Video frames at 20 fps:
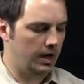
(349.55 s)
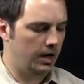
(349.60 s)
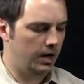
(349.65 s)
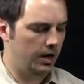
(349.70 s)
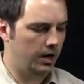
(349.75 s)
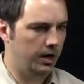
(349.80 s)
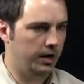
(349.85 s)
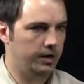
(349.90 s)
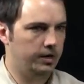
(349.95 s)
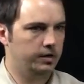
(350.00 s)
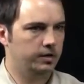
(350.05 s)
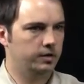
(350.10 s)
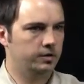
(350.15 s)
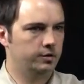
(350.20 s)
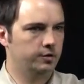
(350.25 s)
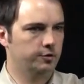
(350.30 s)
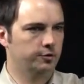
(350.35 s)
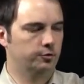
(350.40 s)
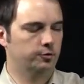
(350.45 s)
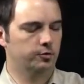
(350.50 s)
I
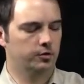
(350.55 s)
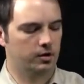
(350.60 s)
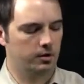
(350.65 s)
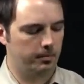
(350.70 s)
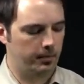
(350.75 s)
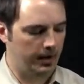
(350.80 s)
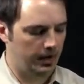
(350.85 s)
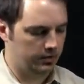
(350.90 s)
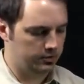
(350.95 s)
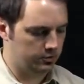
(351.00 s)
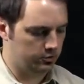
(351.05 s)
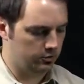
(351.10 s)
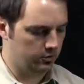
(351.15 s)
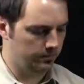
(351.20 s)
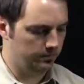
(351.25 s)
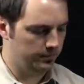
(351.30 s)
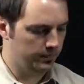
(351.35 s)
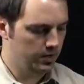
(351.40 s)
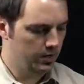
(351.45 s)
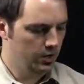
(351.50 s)
here through the
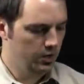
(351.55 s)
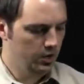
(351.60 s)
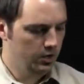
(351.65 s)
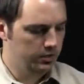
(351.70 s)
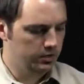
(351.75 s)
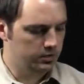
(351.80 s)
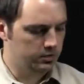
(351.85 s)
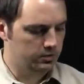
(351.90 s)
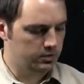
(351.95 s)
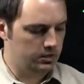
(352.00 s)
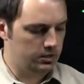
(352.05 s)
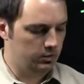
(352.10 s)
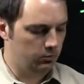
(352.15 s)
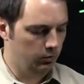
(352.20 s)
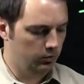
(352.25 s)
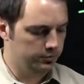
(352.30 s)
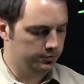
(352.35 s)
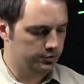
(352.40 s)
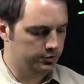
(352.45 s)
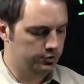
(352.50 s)
capacitor is
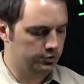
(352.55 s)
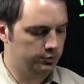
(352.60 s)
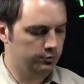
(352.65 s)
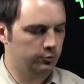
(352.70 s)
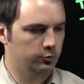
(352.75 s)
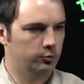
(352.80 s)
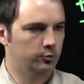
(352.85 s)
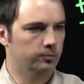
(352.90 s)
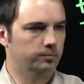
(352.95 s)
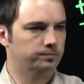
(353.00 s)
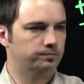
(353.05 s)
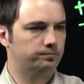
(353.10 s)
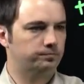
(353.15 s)
equal to